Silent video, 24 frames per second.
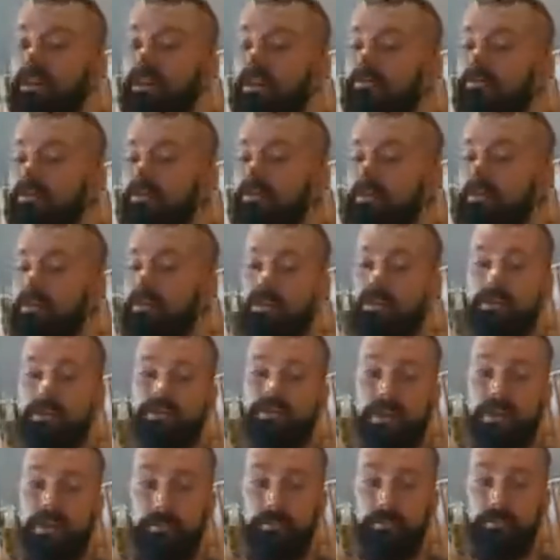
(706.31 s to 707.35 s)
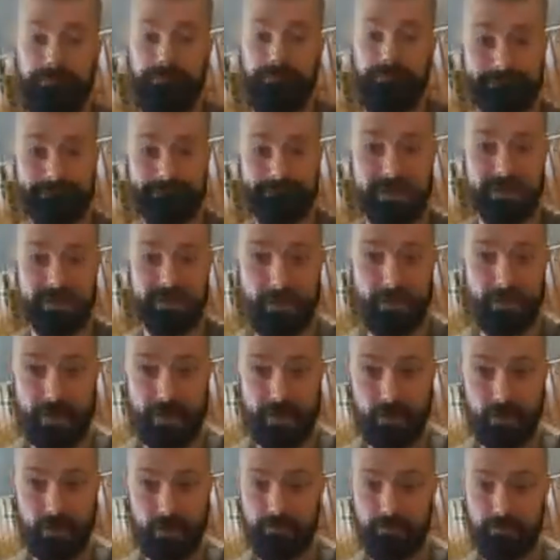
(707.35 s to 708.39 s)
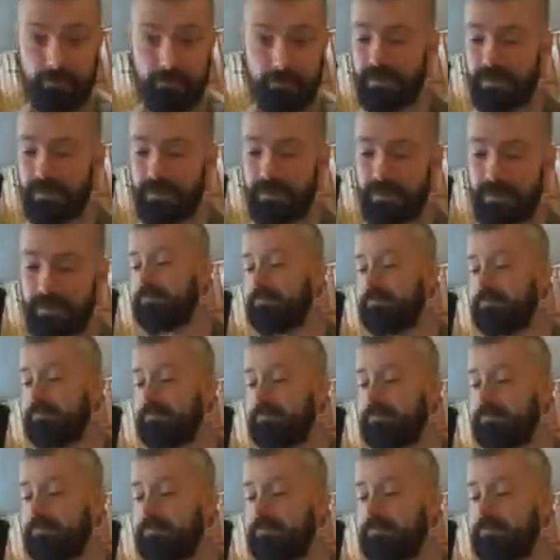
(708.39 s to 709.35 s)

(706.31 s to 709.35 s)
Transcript: A lot of you are older gentlemen, same age group as these two who ran me